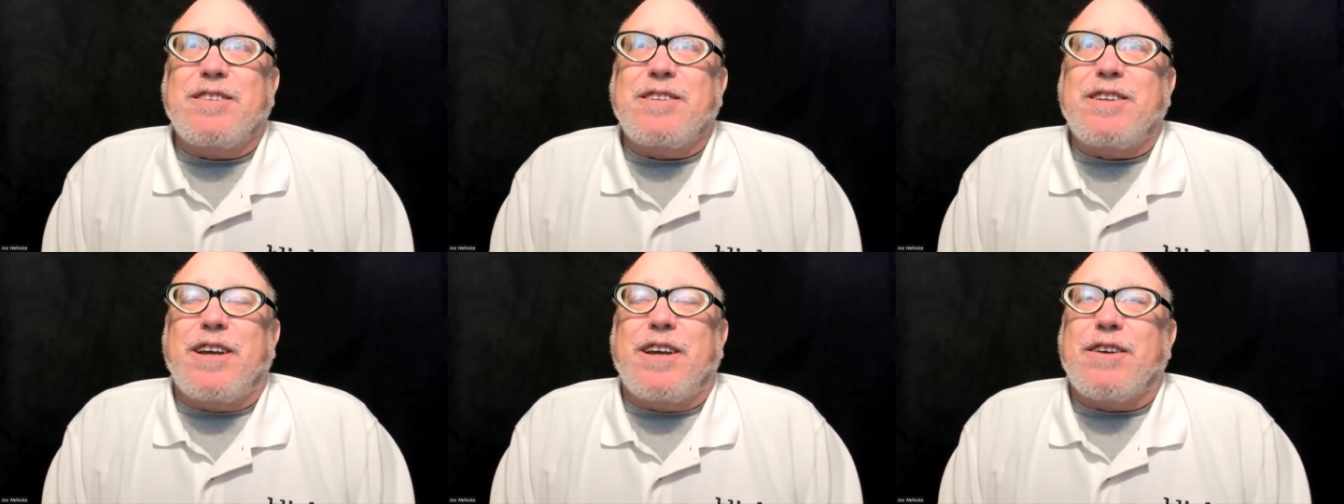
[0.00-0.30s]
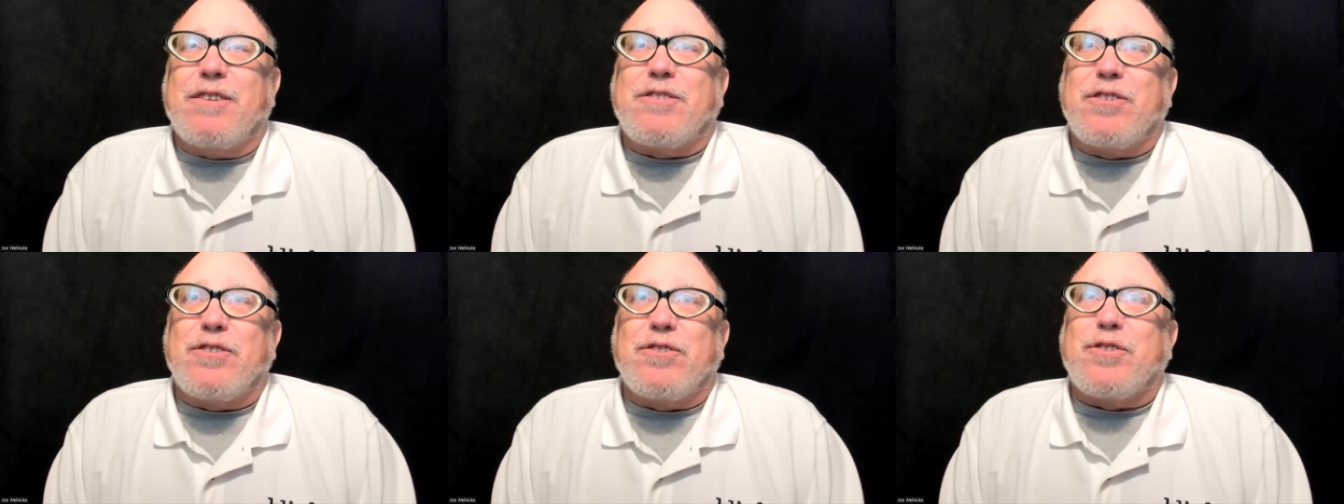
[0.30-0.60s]

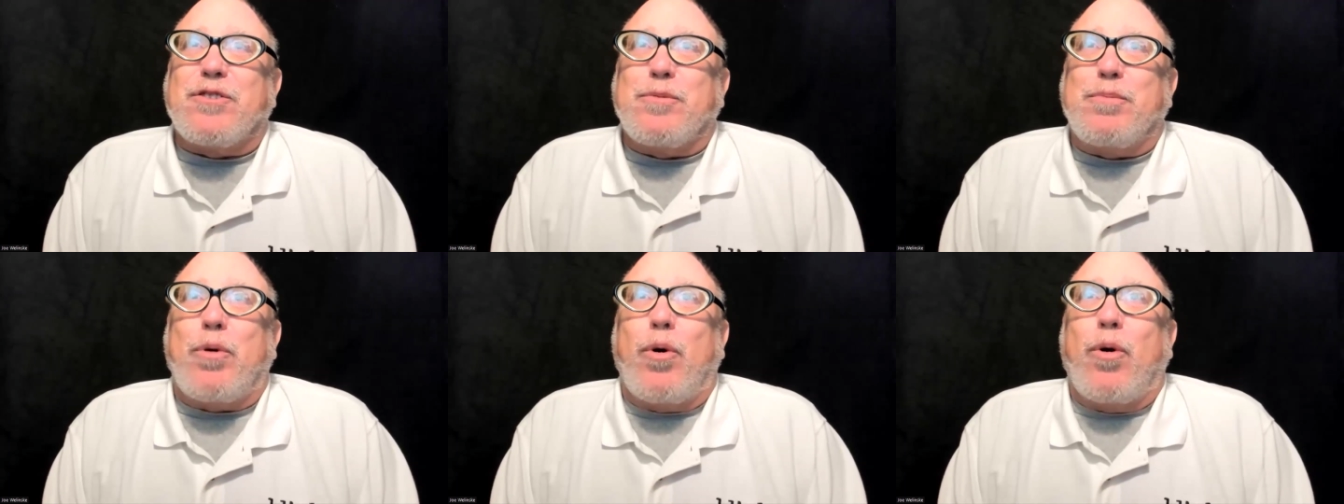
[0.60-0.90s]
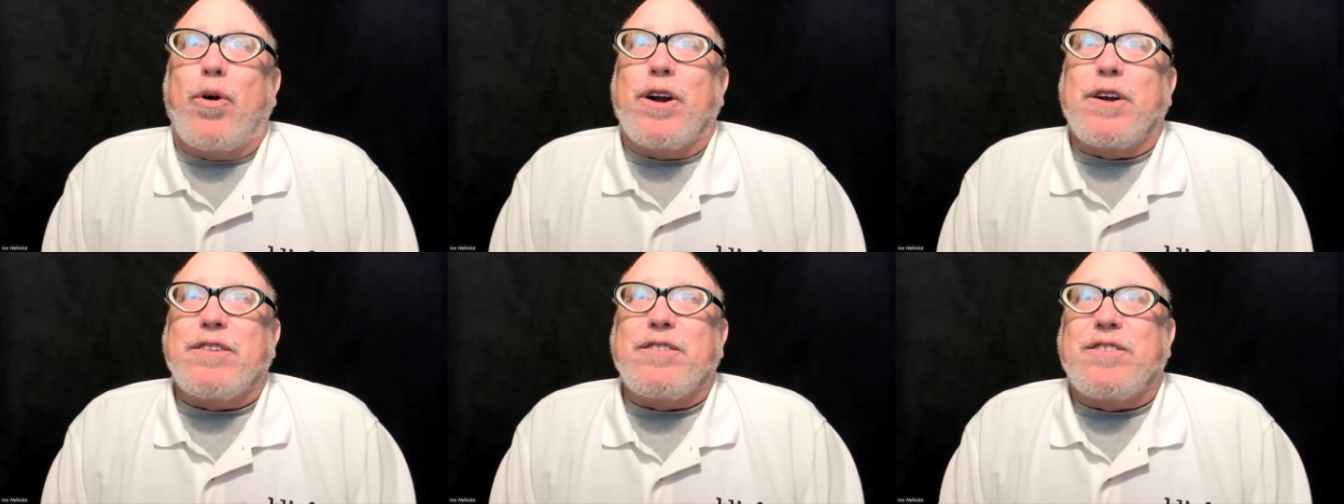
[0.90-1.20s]
to
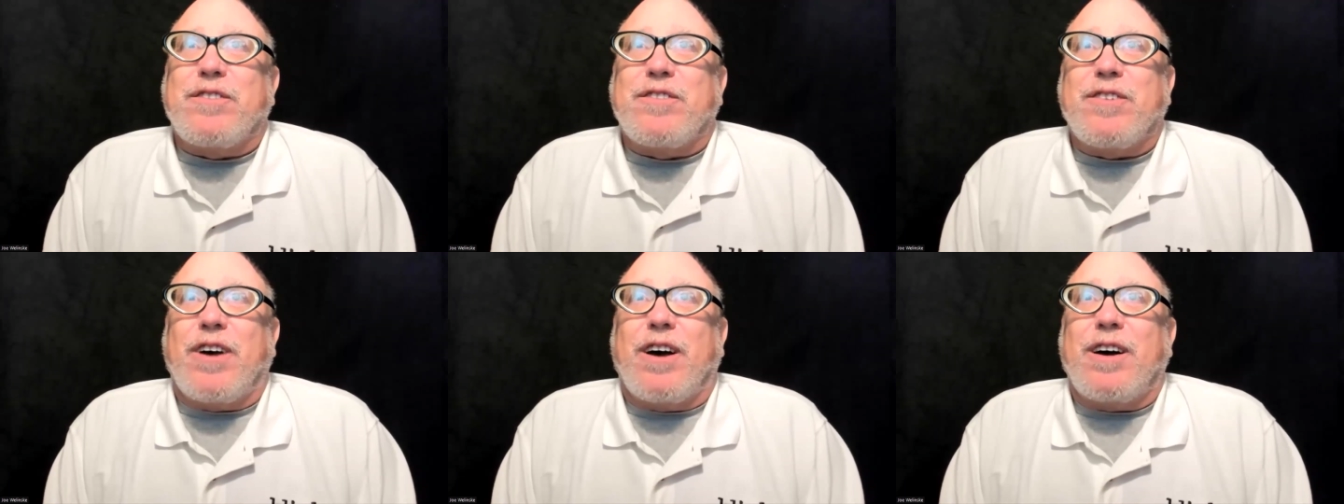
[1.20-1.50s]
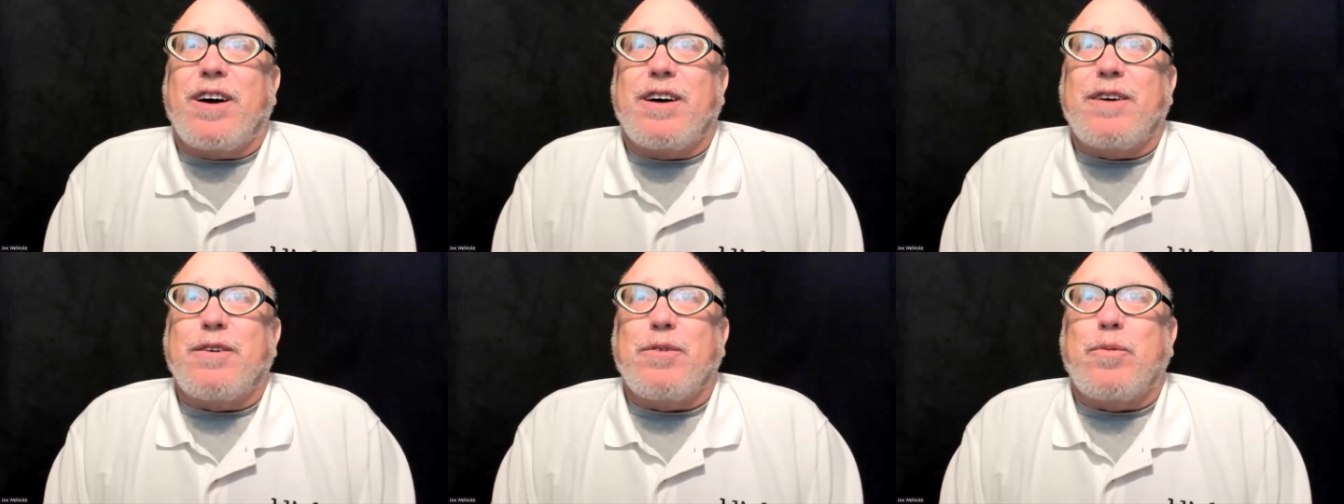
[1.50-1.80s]
support
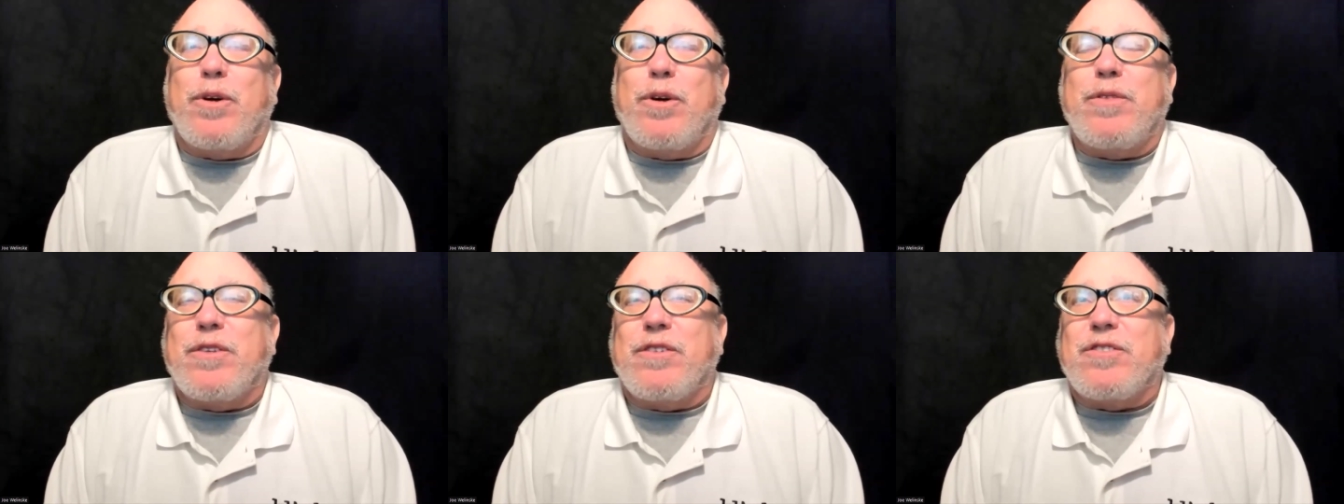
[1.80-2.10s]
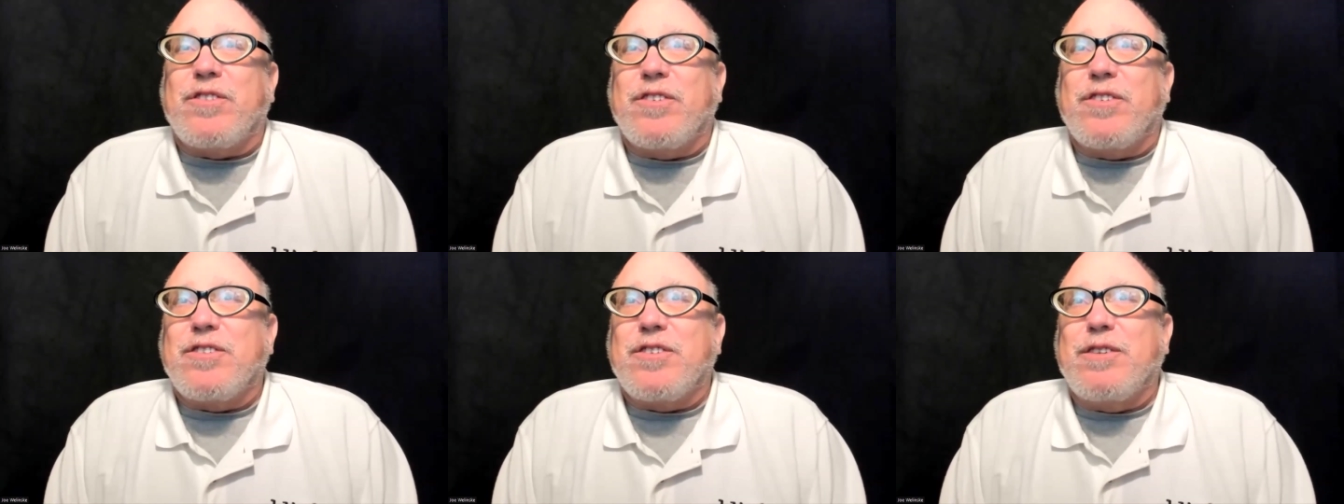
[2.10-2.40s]
with
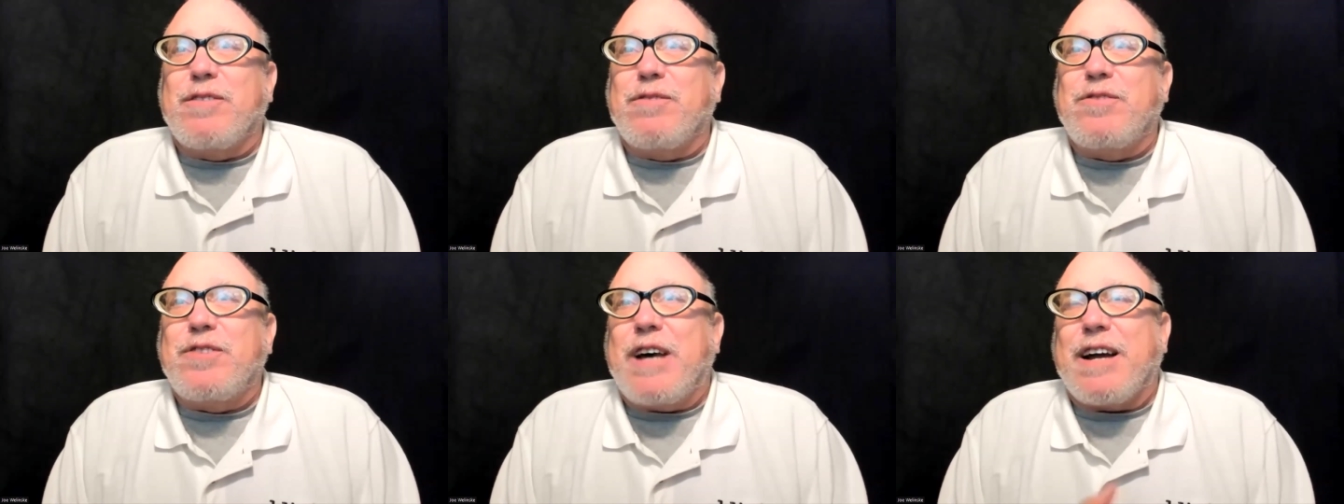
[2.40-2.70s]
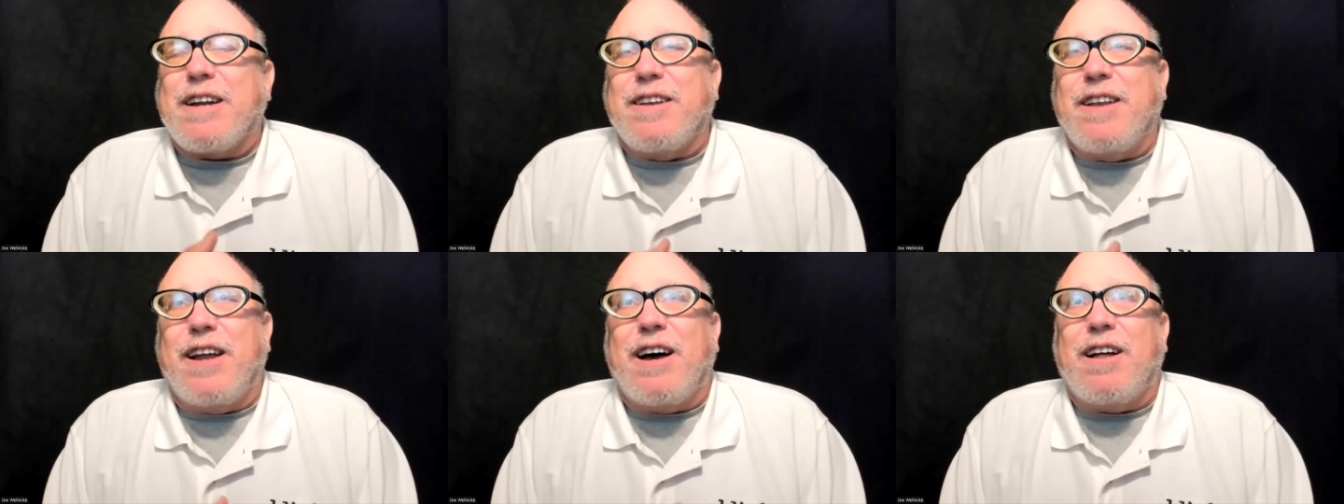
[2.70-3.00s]
assistive
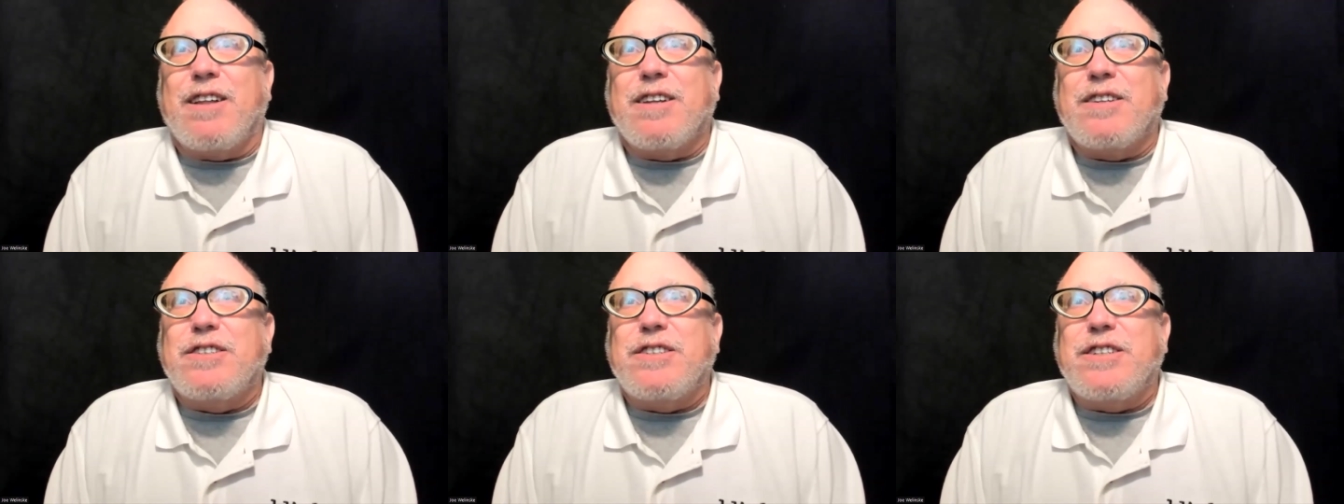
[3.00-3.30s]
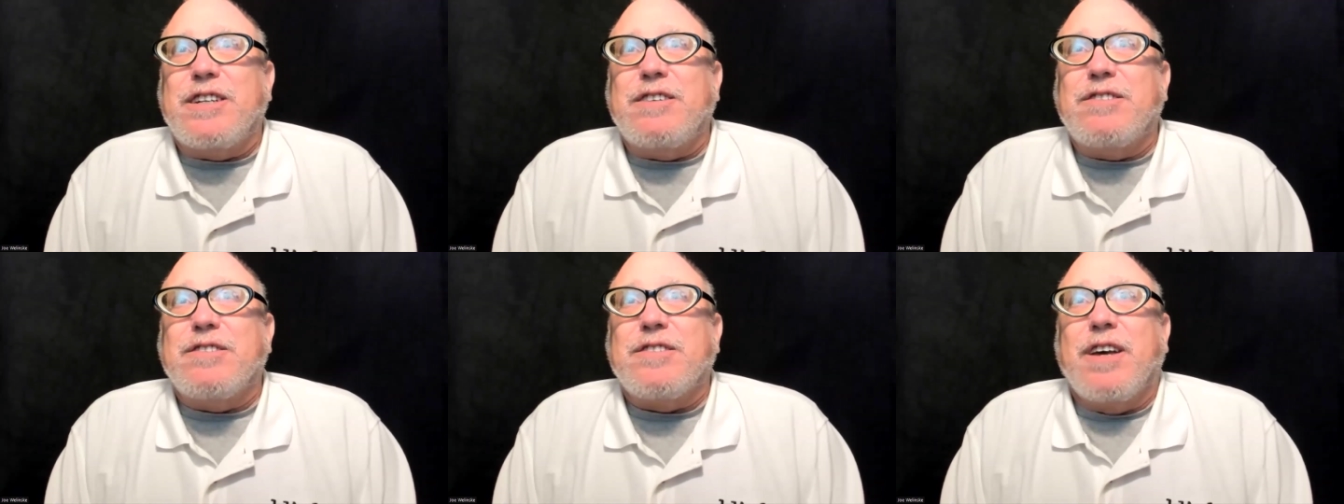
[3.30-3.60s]

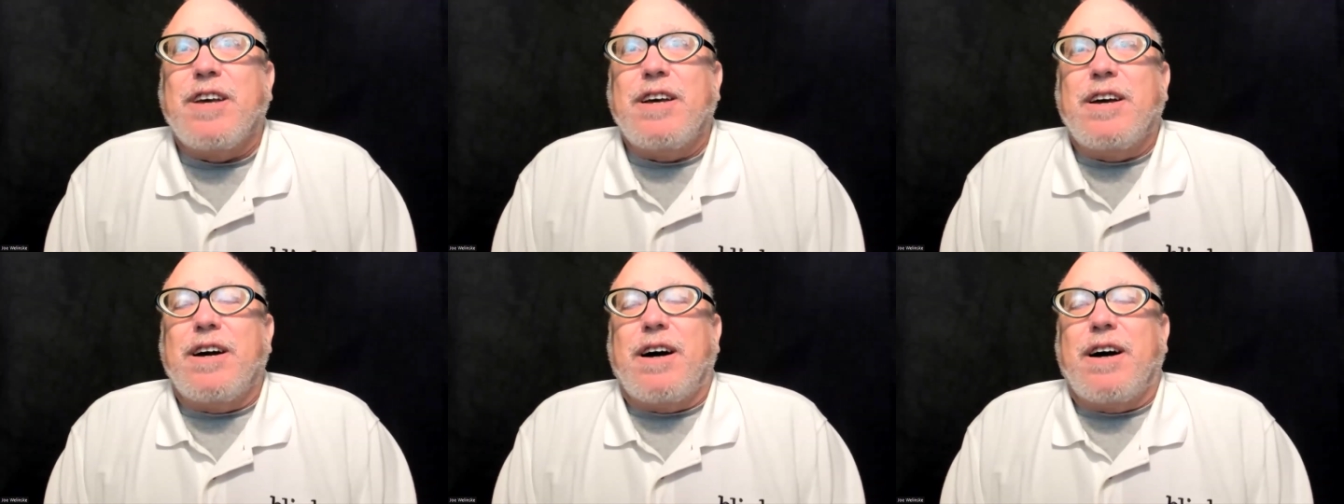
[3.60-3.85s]
technologies.